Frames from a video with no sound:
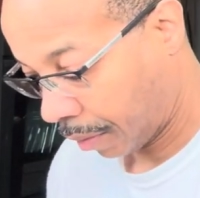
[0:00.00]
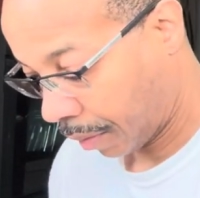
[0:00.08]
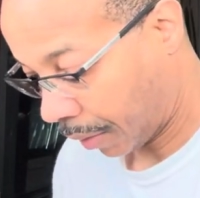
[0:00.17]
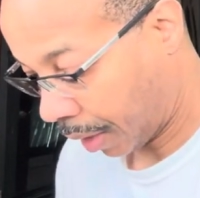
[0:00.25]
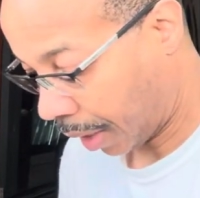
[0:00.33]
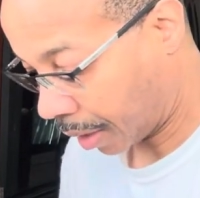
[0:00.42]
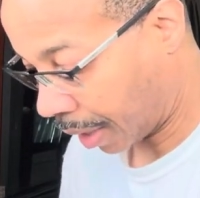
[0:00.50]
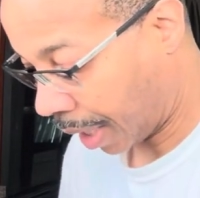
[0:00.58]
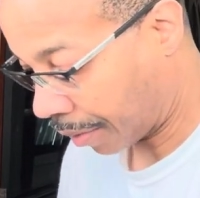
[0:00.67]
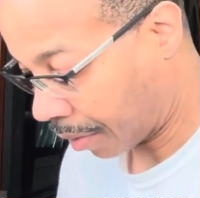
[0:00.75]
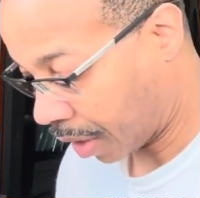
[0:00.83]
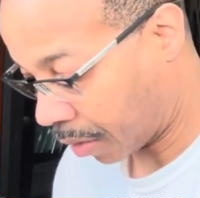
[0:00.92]
Guys,
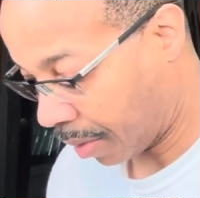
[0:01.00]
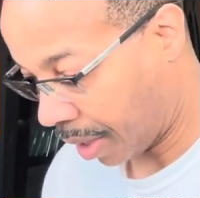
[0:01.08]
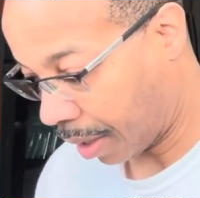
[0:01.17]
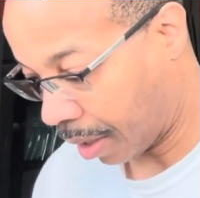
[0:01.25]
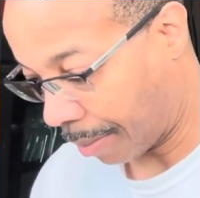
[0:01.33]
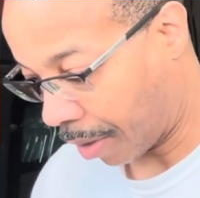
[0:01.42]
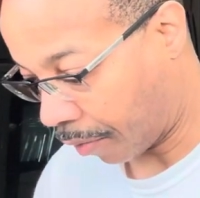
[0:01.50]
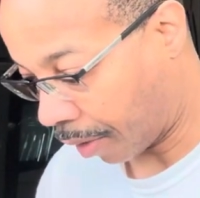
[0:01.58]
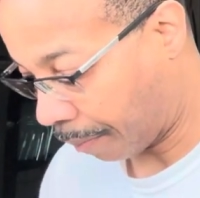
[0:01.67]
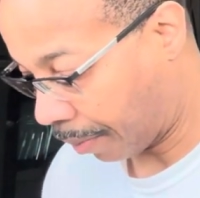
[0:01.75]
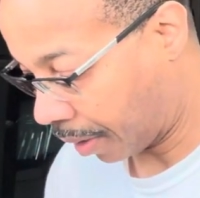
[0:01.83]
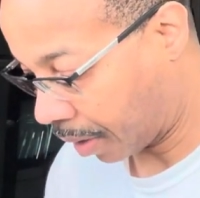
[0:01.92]
after this meeting, I'm gonna run
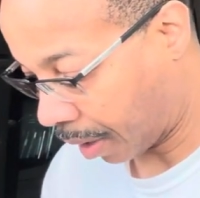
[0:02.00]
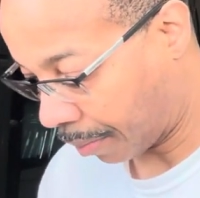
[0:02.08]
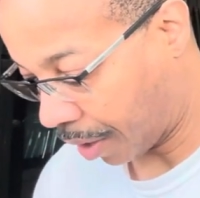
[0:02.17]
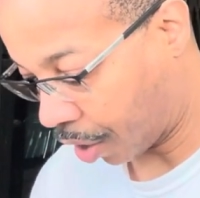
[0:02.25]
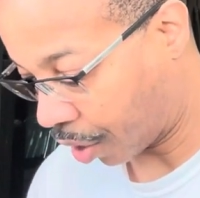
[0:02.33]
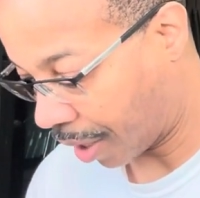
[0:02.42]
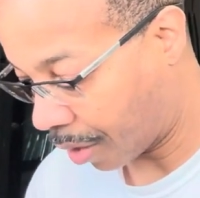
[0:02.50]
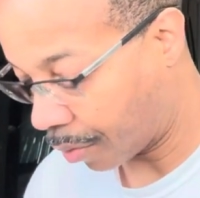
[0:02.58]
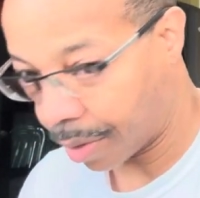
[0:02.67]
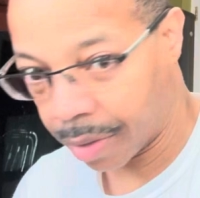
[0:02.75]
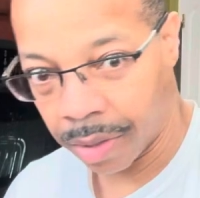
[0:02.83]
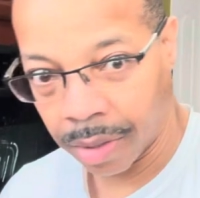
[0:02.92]
up here, take me a shower.
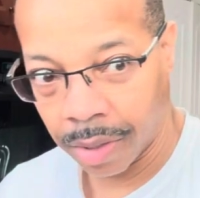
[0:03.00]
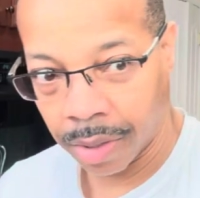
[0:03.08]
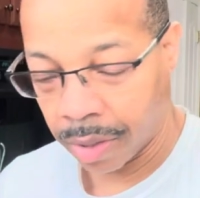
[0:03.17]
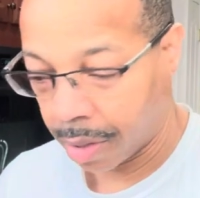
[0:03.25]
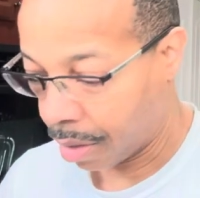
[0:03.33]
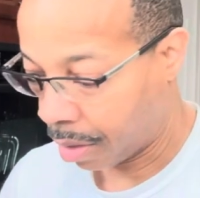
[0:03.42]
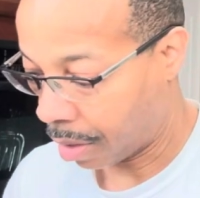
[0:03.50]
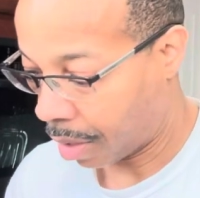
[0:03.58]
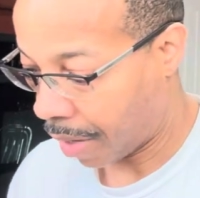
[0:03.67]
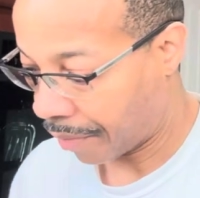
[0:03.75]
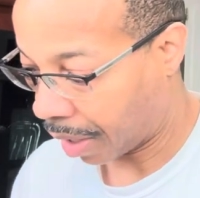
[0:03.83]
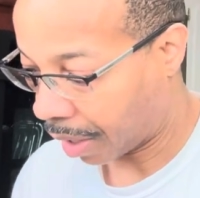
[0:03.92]
I
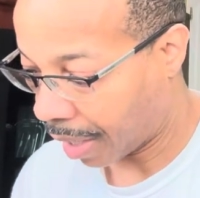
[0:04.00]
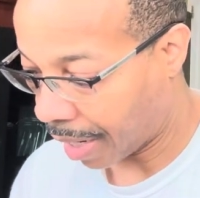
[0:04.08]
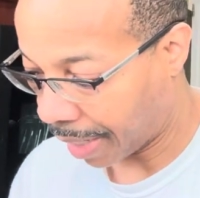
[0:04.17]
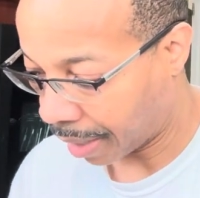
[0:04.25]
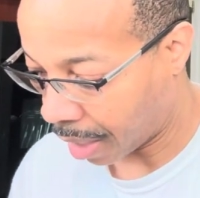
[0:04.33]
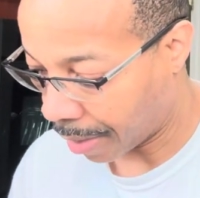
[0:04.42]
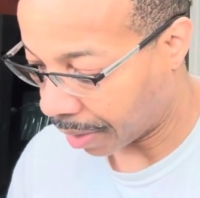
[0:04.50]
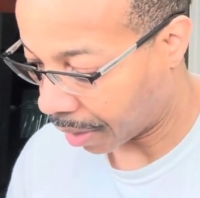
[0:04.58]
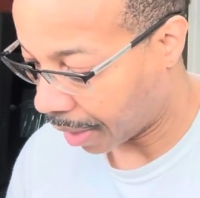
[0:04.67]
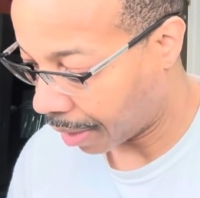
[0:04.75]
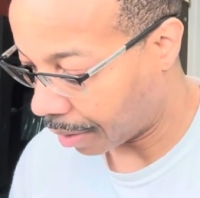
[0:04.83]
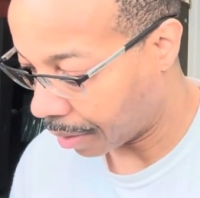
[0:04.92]
have a client coming
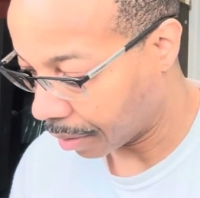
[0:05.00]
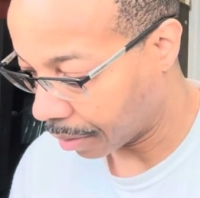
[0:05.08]
later.